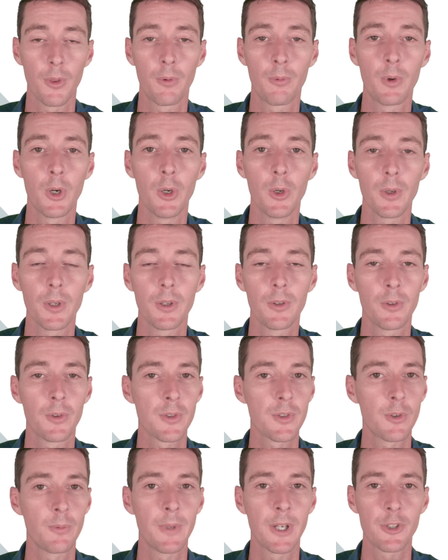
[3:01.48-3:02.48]
the road.
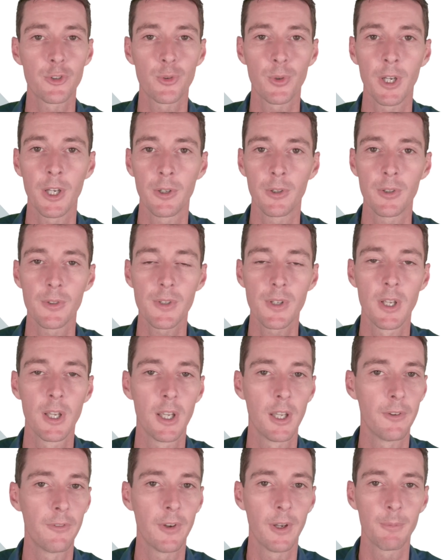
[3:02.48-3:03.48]
Those are my trainers.
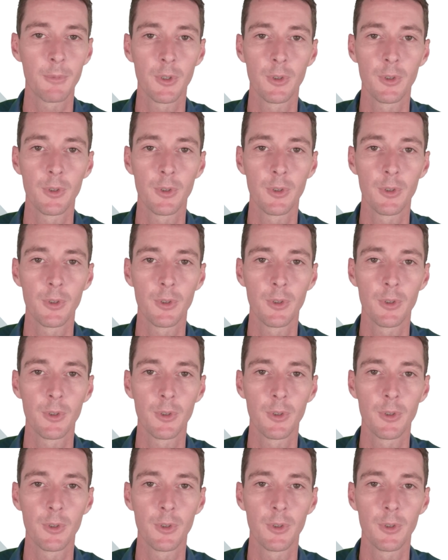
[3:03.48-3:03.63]
If I'm